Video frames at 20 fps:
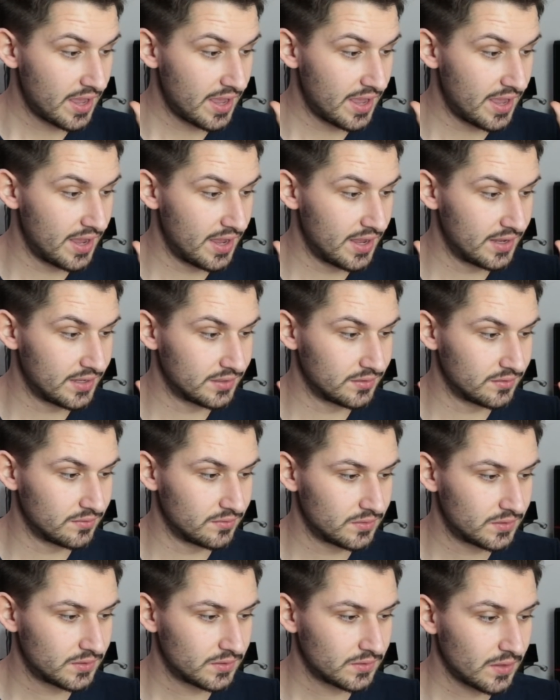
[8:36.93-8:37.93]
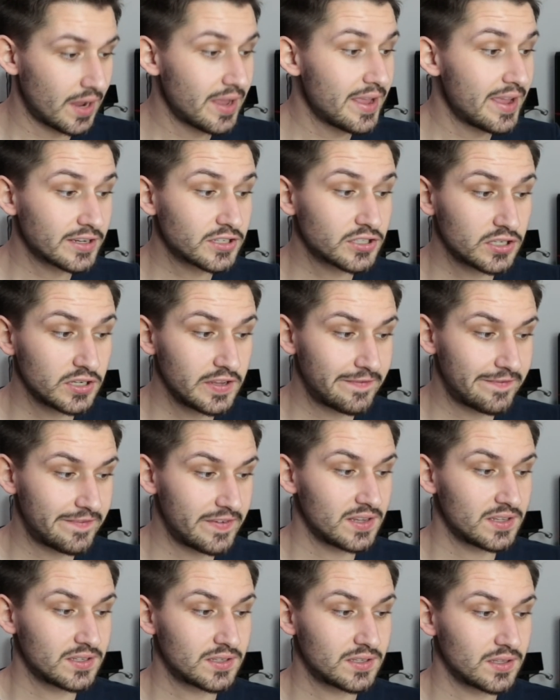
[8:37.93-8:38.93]
And I actually
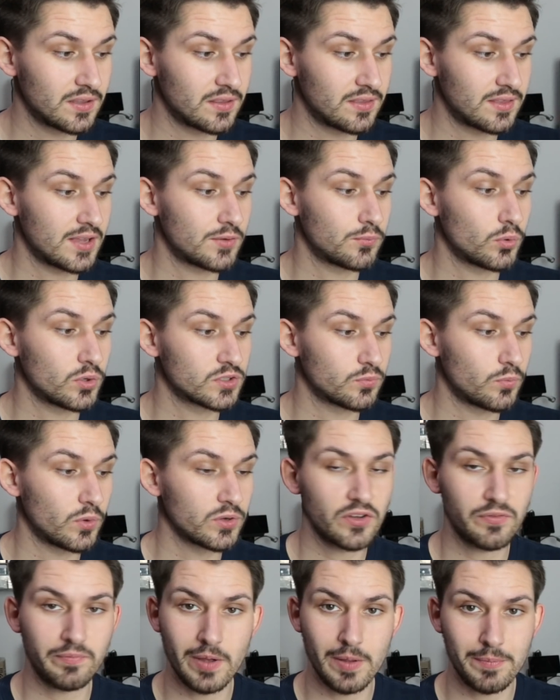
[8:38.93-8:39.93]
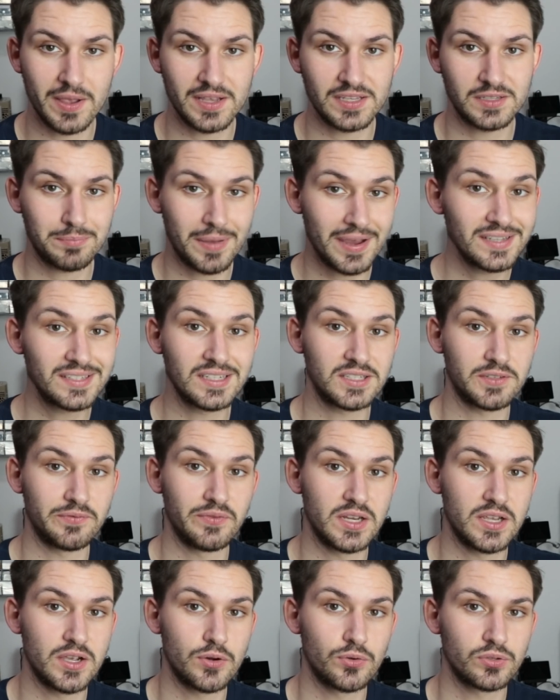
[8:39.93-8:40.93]
think that was one of my best basics
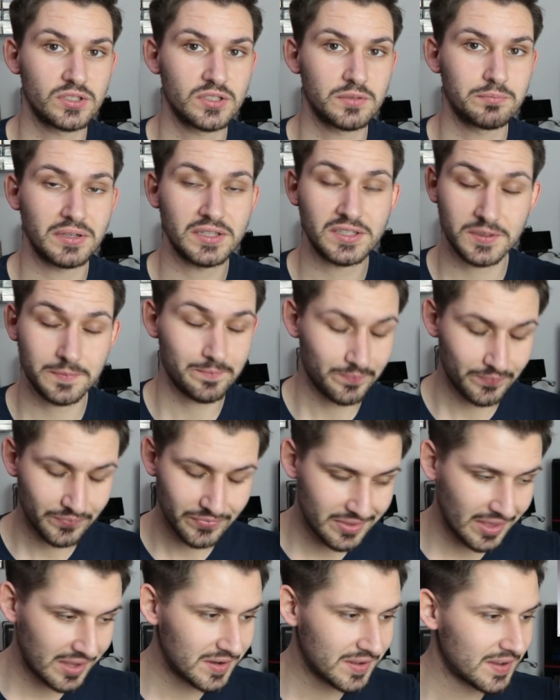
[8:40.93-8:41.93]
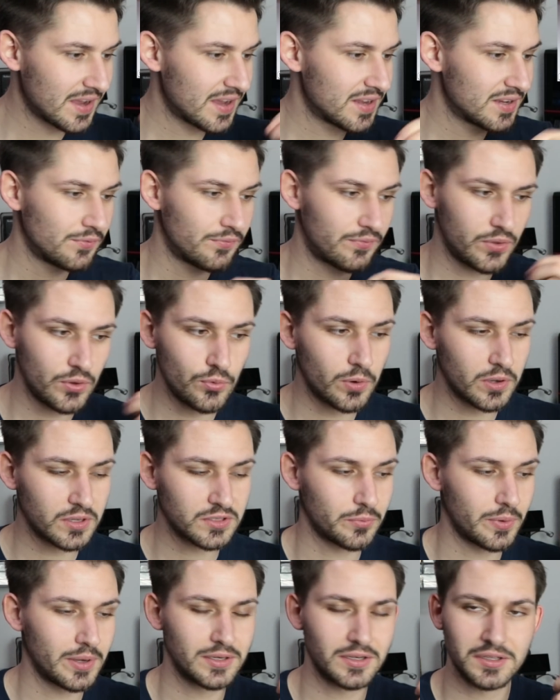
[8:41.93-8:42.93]
videos. But then again,
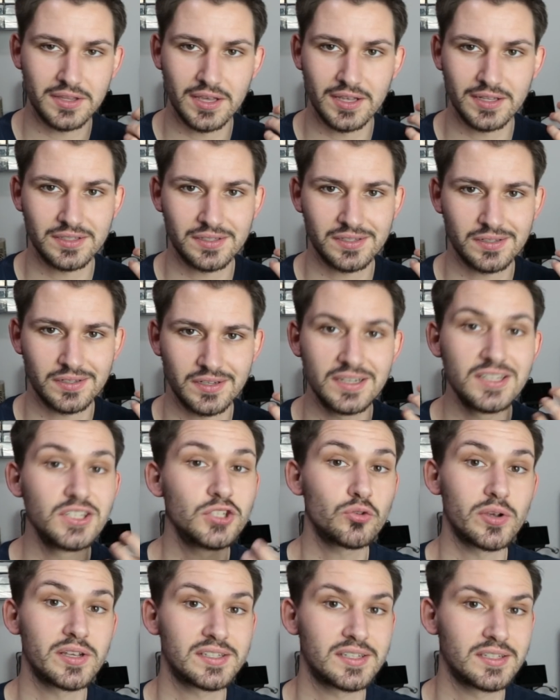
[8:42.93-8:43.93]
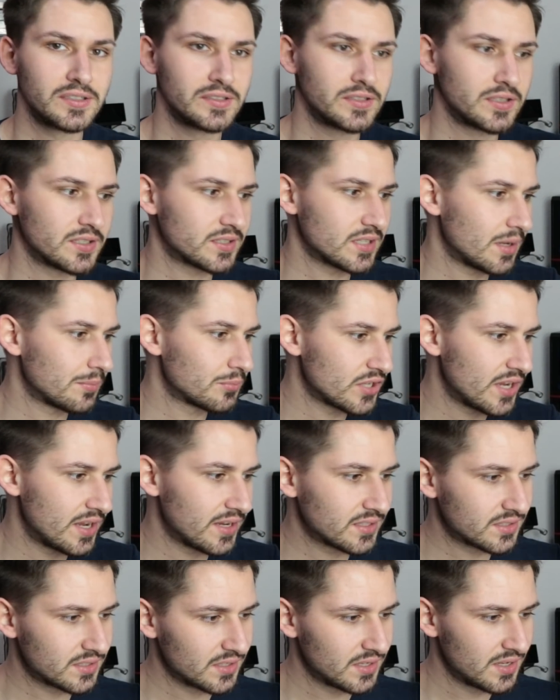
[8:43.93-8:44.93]
viewers were not that interested in the
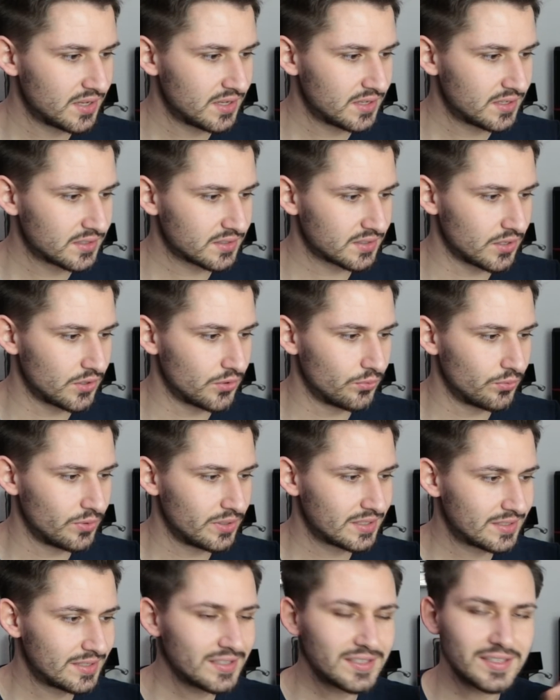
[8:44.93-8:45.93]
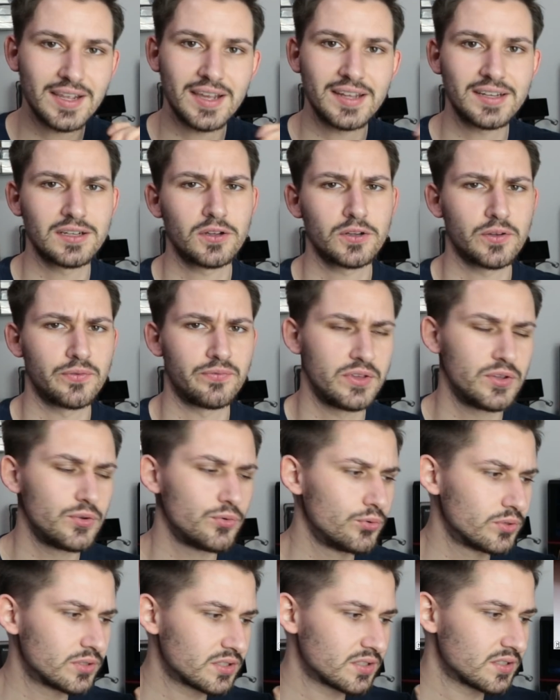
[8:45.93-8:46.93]
subject, so it didn't get a lot of
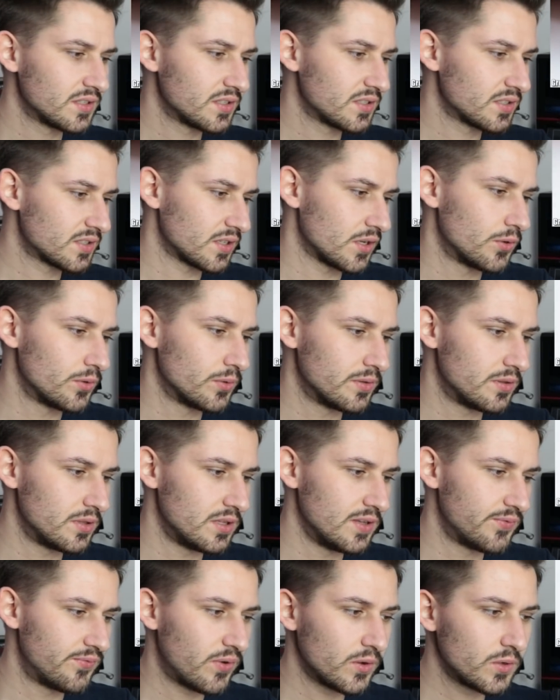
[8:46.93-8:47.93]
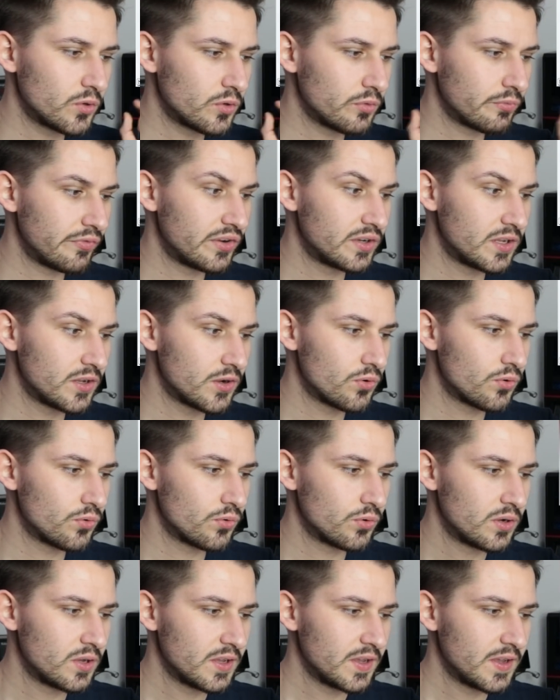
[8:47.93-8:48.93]
views. So the following
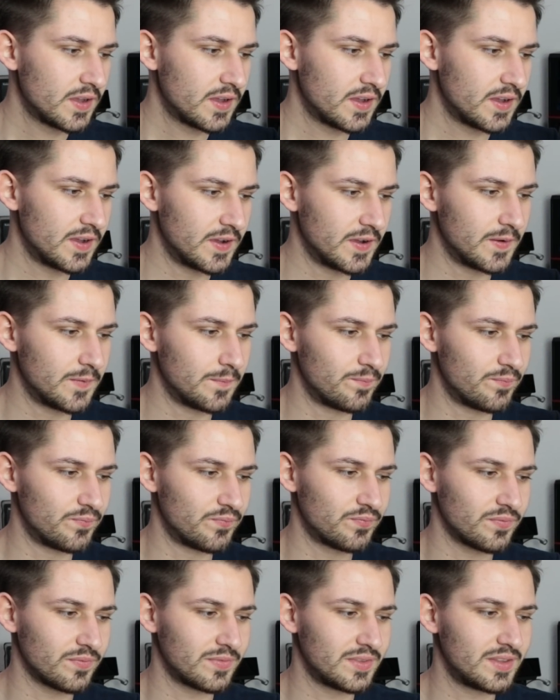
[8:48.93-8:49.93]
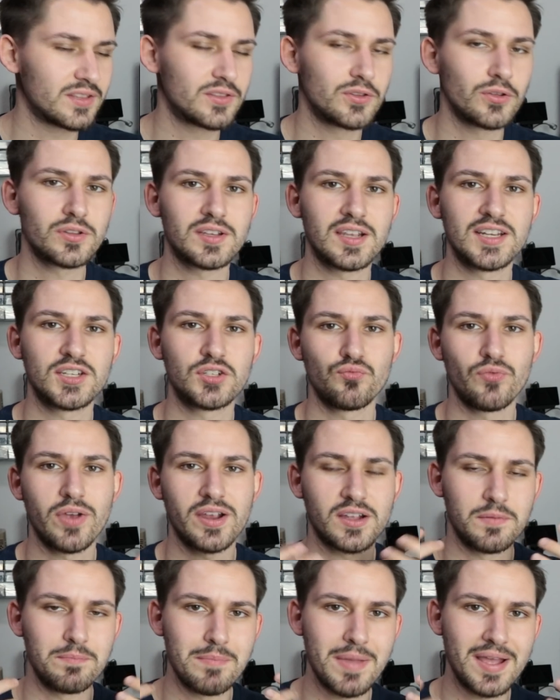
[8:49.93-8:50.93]
video did not get
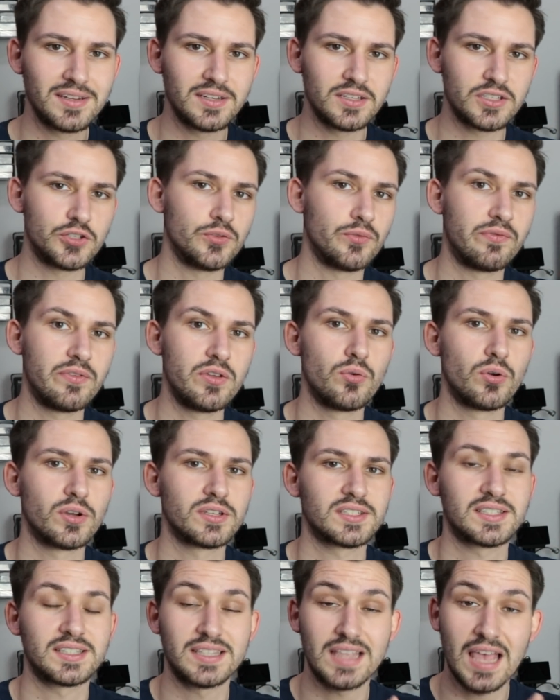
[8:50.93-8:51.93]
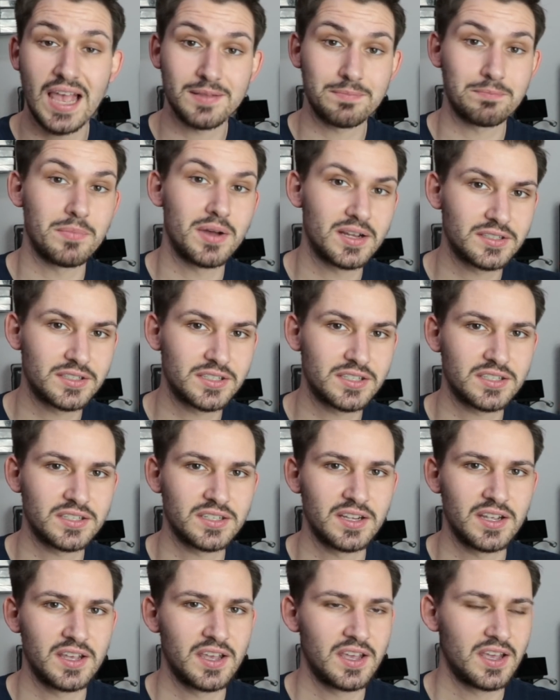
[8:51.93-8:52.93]
recommended to viewers that much
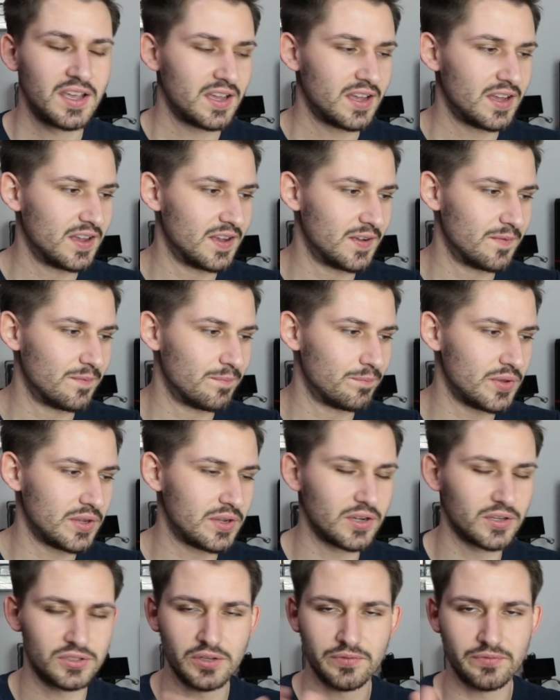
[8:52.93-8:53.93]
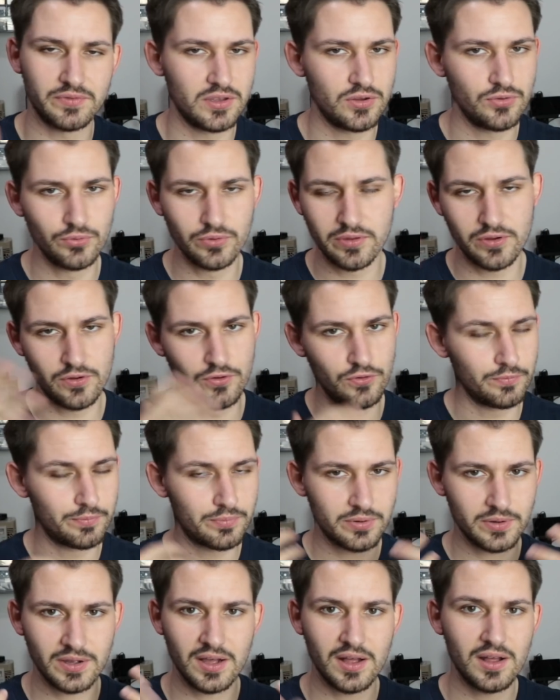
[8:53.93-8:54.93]
because of the YouTube
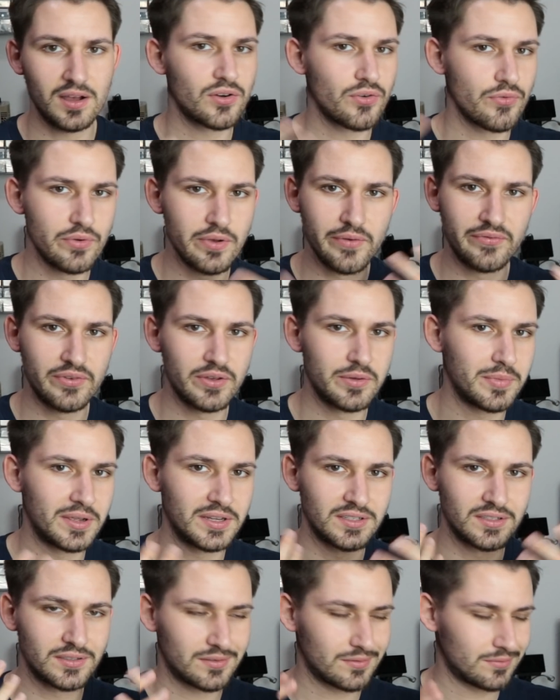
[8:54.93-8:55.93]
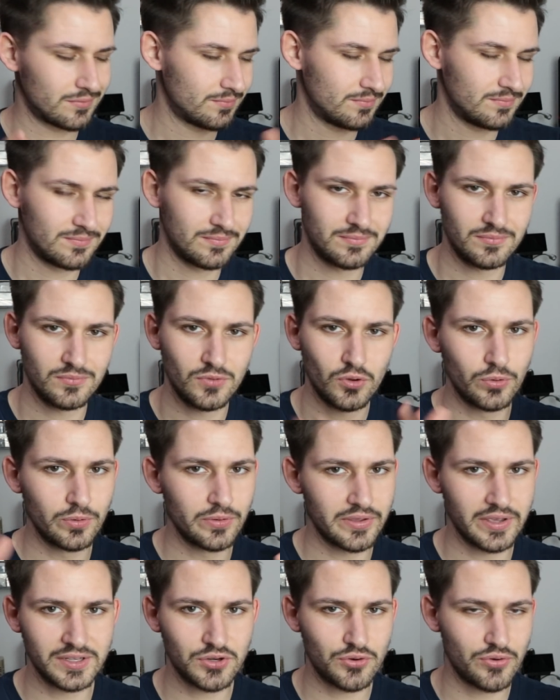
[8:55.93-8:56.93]
algorithm and all
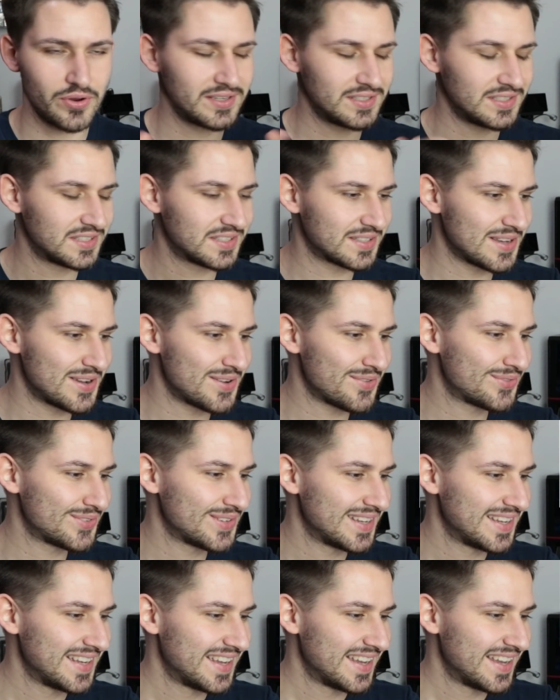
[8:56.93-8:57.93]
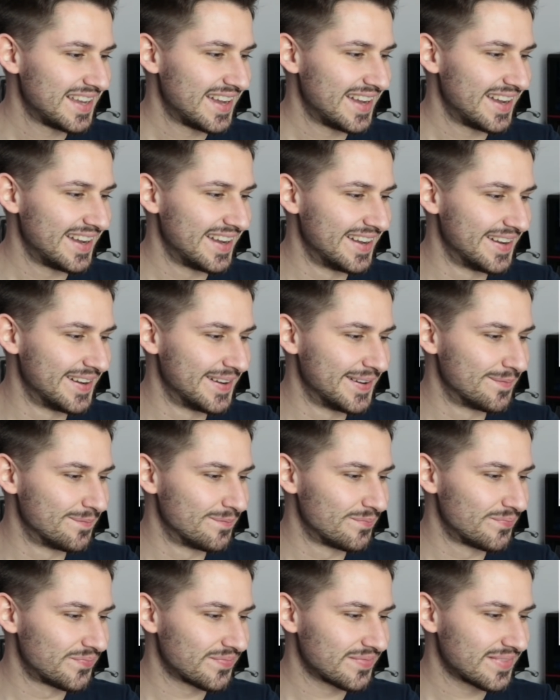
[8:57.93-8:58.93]
that crazy stuff.
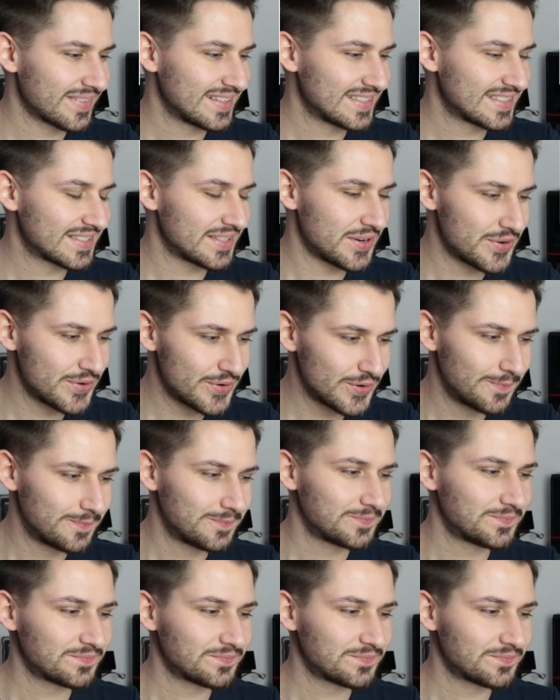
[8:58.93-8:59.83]
So